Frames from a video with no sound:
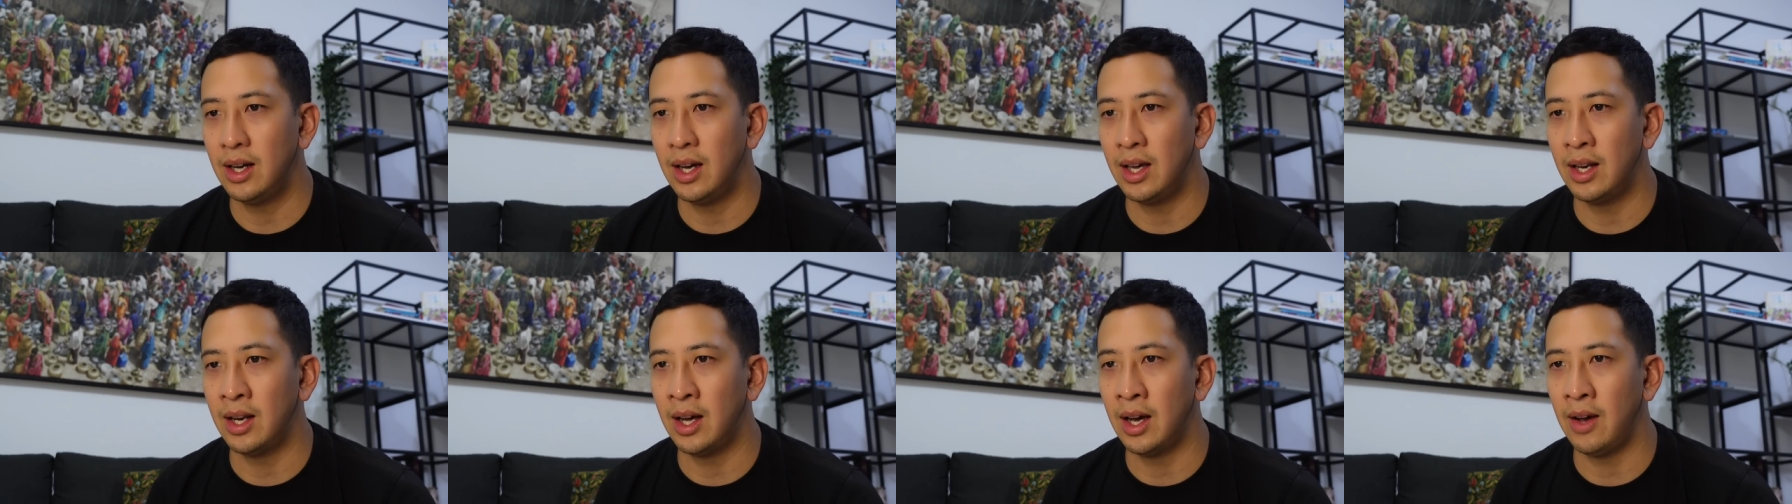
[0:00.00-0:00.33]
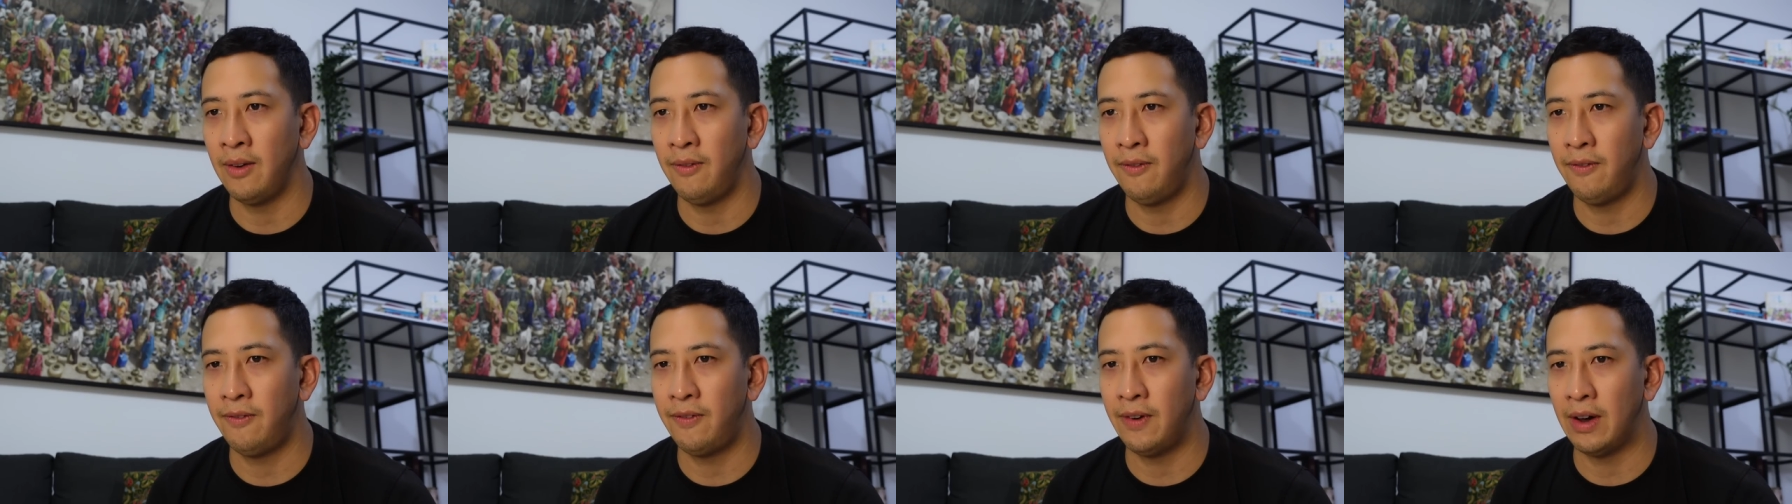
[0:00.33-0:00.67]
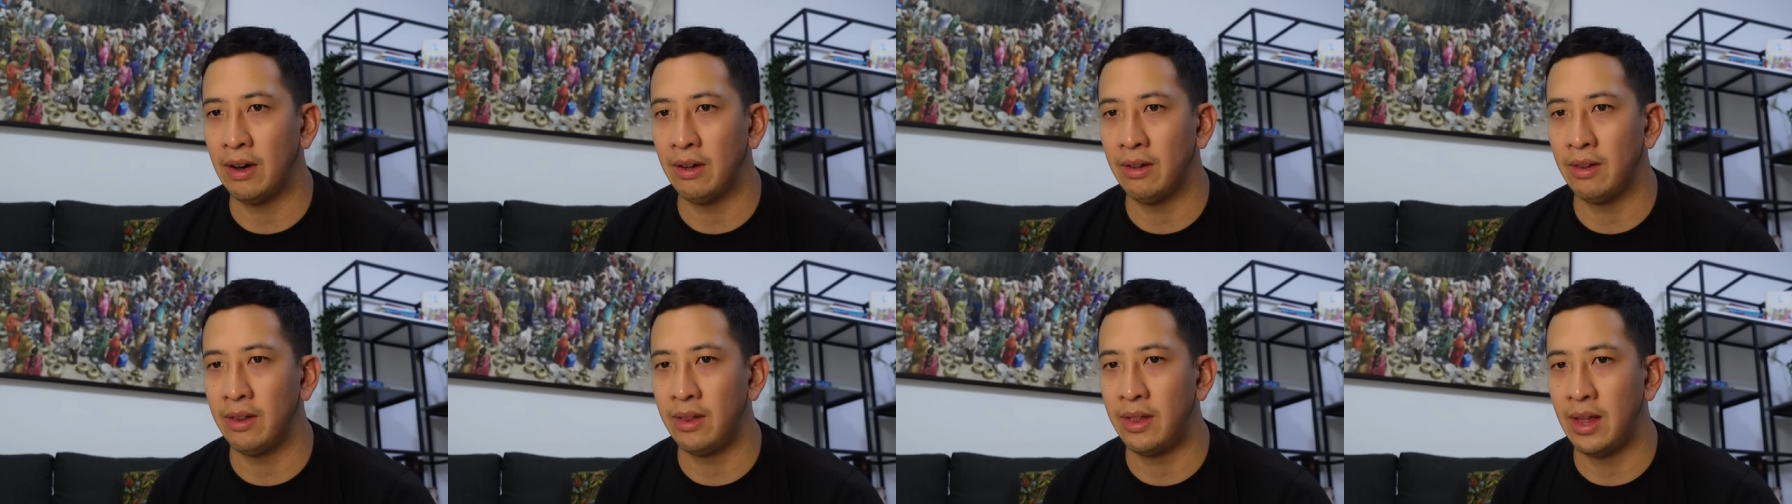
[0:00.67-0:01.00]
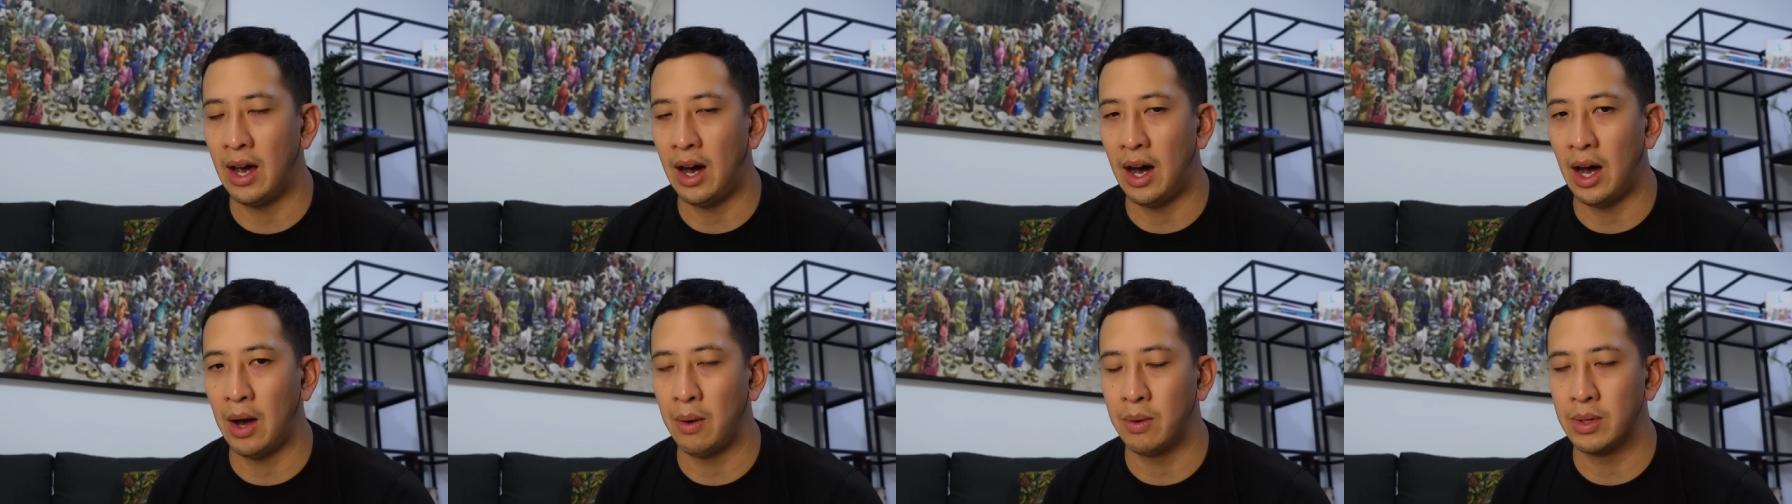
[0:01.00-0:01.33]
and I felt
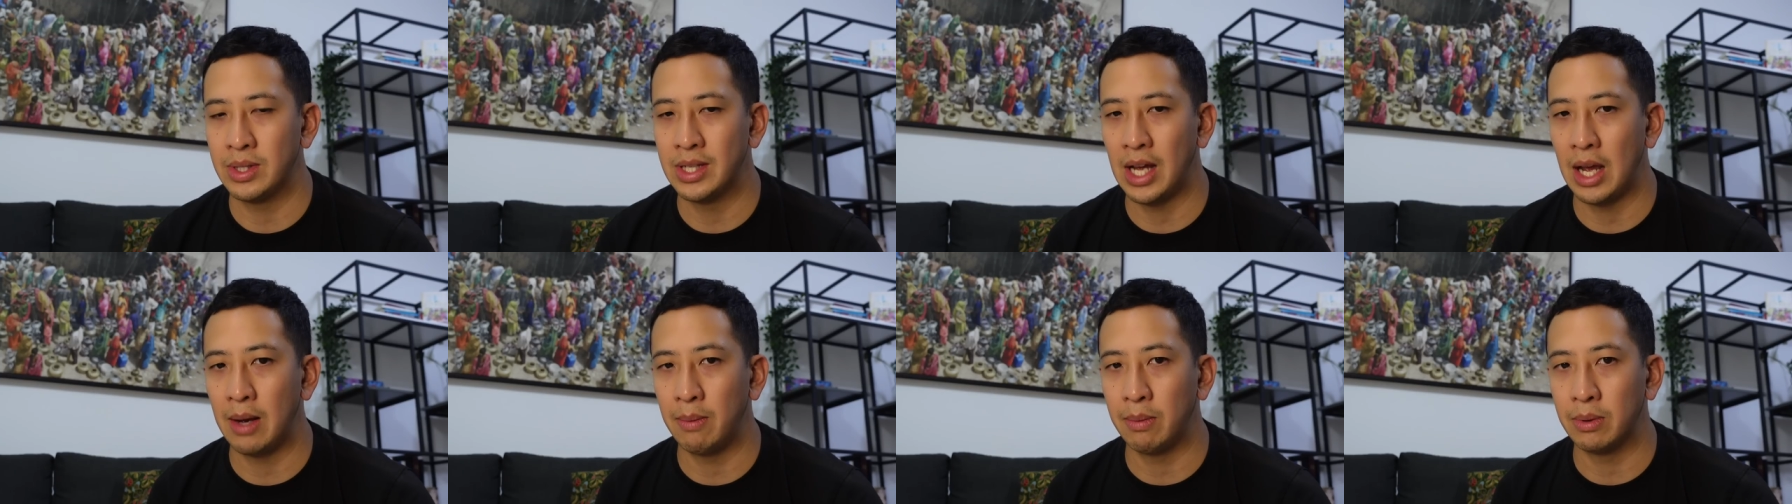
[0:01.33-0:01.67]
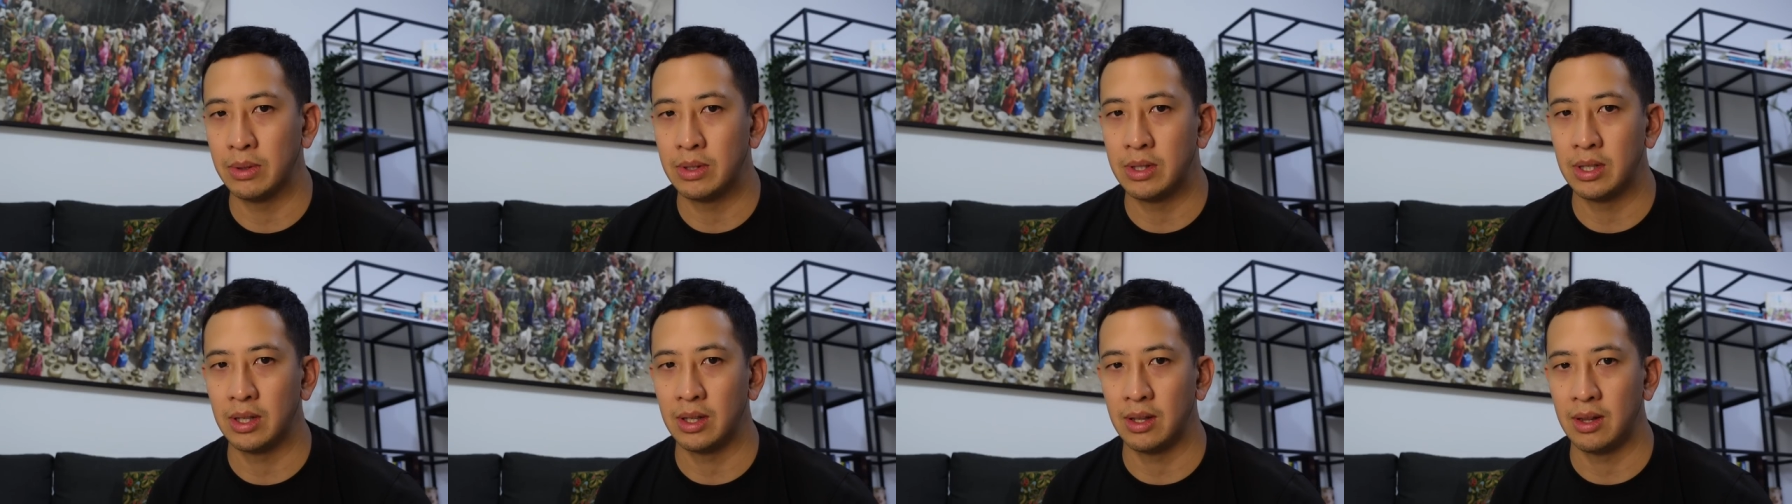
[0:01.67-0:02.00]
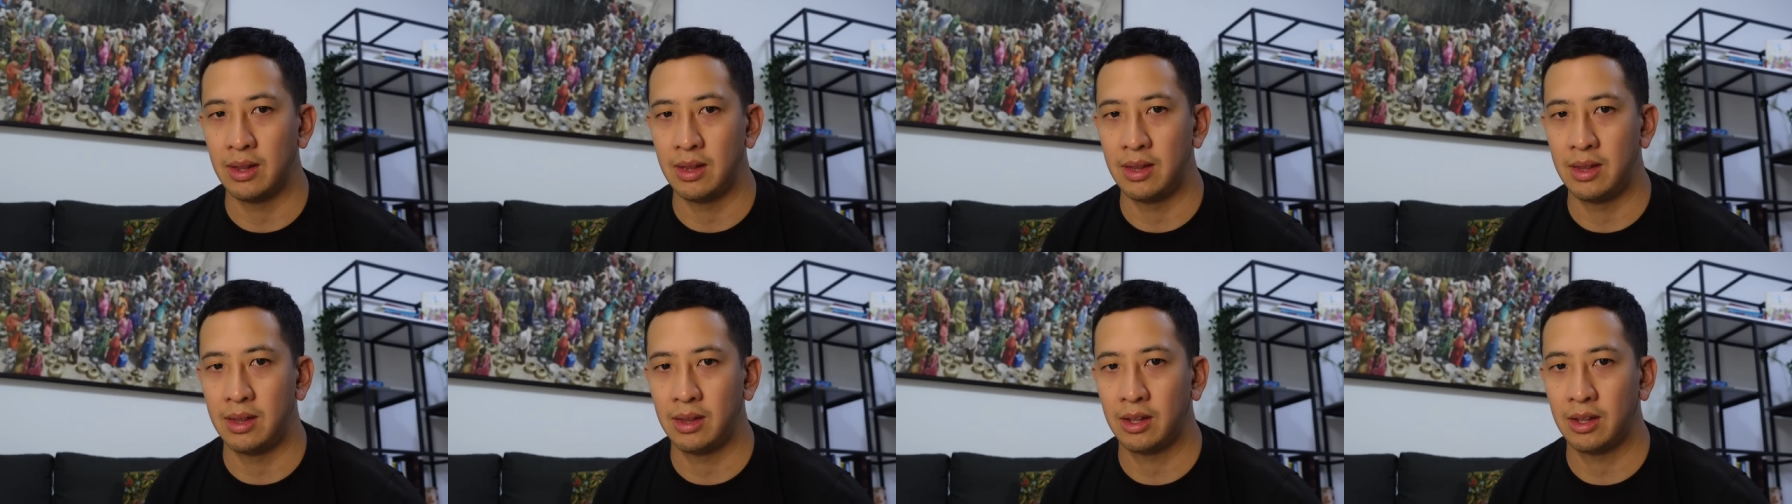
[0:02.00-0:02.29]
that I was able to